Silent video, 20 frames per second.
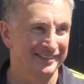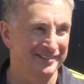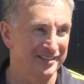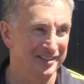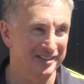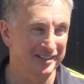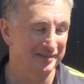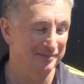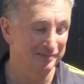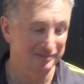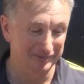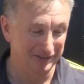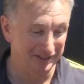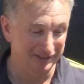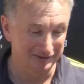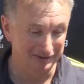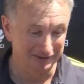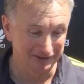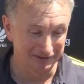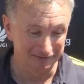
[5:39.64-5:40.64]
No,
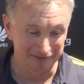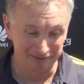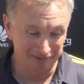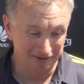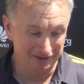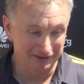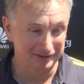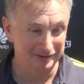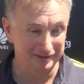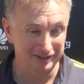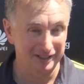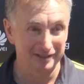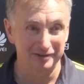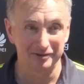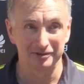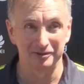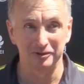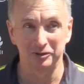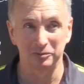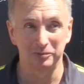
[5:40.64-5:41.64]
I don't even want to. I
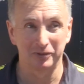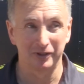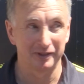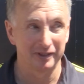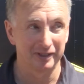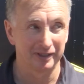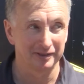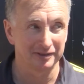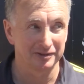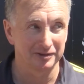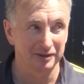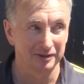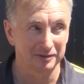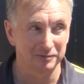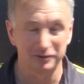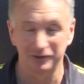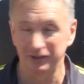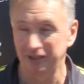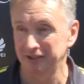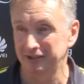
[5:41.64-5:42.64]
don't know about that, so I
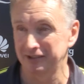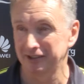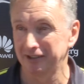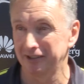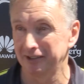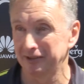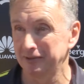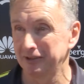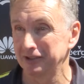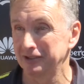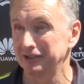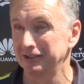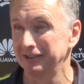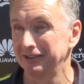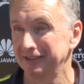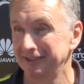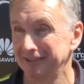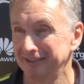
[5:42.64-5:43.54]
won't answer that question.